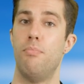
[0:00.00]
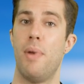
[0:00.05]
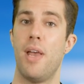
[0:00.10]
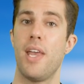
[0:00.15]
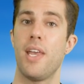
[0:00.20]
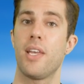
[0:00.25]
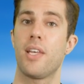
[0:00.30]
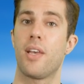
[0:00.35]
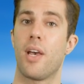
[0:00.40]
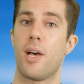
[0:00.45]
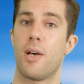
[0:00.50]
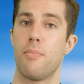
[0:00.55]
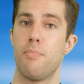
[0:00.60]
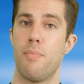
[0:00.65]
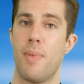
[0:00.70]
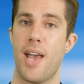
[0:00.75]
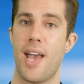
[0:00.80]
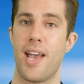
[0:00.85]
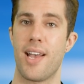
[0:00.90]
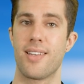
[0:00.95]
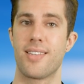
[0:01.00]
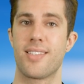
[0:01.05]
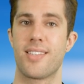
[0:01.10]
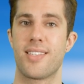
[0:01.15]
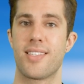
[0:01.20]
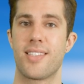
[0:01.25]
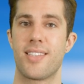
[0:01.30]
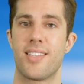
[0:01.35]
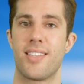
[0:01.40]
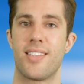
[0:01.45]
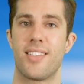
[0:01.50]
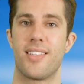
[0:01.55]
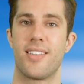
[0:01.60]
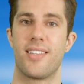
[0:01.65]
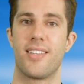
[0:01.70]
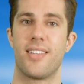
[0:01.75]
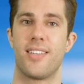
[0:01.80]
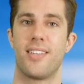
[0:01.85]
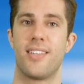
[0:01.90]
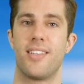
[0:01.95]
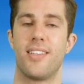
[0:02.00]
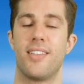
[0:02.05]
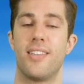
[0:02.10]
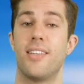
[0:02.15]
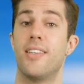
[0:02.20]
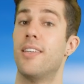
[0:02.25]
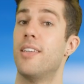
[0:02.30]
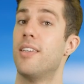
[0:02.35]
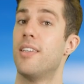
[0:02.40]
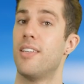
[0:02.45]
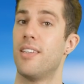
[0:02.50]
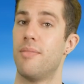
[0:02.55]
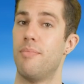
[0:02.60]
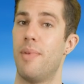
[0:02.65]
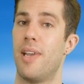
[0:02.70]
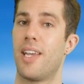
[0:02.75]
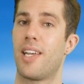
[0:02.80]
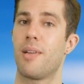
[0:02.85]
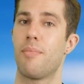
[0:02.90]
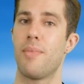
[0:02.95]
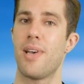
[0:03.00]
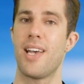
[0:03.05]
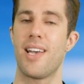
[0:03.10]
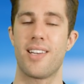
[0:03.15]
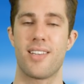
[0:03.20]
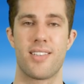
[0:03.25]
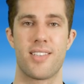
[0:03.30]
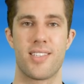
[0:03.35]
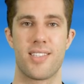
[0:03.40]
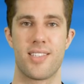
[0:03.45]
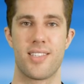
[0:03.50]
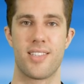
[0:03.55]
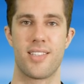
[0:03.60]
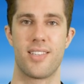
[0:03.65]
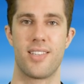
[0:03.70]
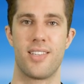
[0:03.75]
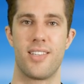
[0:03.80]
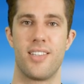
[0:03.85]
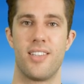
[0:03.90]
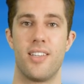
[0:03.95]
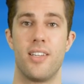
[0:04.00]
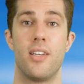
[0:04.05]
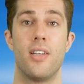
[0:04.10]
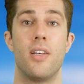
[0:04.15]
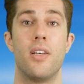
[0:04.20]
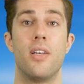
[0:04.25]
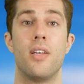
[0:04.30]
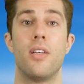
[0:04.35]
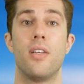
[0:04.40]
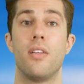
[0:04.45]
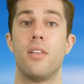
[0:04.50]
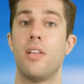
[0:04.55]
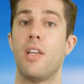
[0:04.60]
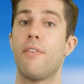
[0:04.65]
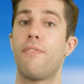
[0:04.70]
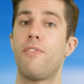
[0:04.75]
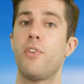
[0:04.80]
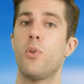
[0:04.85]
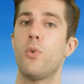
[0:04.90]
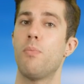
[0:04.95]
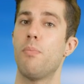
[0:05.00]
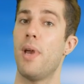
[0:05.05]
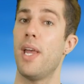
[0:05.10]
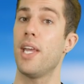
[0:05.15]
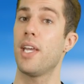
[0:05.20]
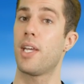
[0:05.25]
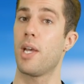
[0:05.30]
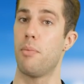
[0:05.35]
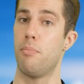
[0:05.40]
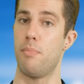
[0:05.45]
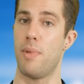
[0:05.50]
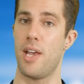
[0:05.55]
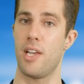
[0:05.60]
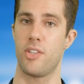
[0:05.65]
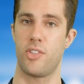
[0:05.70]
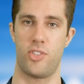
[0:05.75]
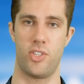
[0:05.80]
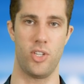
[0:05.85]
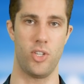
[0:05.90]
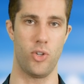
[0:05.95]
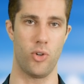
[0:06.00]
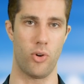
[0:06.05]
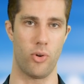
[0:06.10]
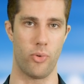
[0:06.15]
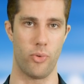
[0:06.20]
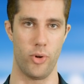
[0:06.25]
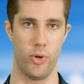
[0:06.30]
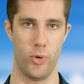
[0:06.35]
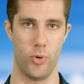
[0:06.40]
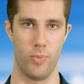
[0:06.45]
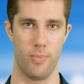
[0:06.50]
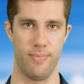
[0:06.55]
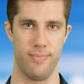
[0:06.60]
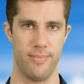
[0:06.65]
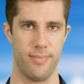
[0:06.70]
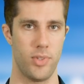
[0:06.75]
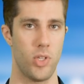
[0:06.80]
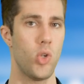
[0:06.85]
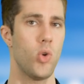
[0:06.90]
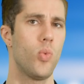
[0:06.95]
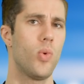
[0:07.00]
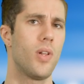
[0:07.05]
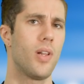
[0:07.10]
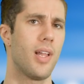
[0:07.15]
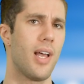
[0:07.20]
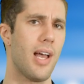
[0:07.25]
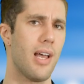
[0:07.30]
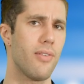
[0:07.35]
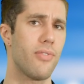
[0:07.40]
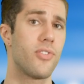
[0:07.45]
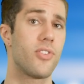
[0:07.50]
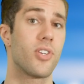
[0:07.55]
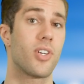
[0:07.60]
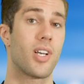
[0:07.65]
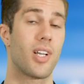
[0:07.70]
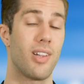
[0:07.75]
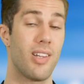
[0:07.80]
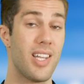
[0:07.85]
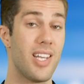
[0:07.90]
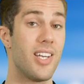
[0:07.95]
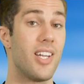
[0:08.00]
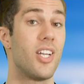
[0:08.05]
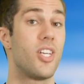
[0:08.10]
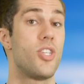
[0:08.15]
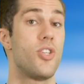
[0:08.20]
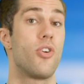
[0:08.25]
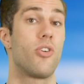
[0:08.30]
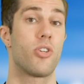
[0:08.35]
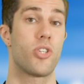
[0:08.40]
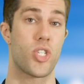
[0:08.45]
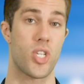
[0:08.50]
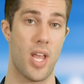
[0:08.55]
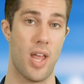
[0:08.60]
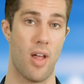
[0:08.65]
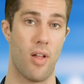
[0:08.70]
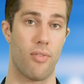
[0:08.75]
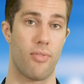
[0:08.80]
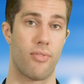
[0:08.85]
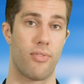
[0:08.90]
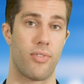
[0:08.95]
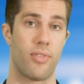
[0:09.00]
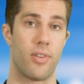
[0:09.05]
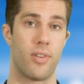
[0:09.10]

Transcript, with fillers: Make a mess. Make a mess. If you make a mess in your room, you will have to clean it yourself.